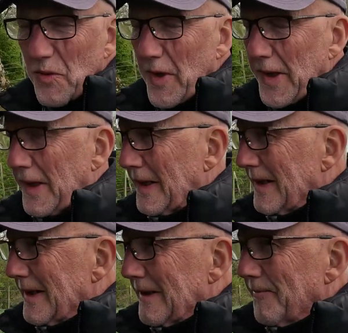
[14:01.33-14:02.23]
away.
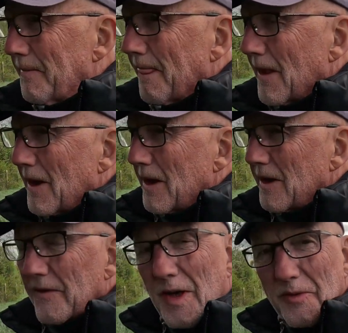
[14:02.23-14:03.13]

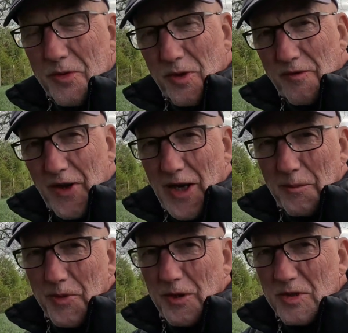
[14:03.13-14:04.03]
It come through the Vale
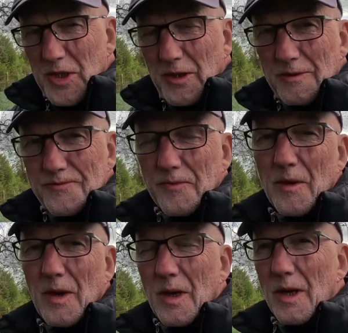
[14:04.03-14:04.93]
of Pusey,
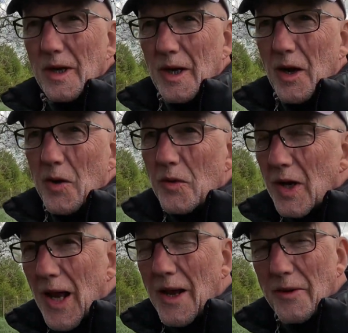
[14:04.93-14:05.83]
and in low
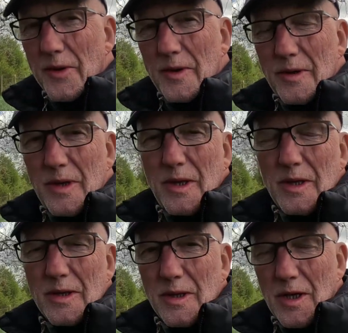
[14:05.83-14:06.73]
cloud
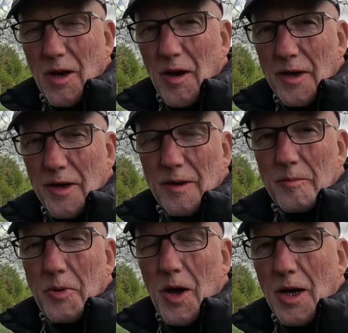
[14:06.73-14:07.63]
the glider
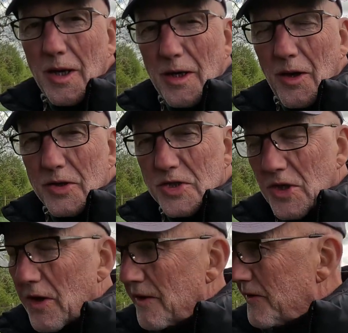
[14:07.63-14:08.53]
pilot lost
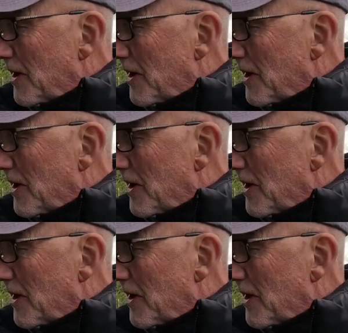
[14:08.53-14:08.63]
sight of the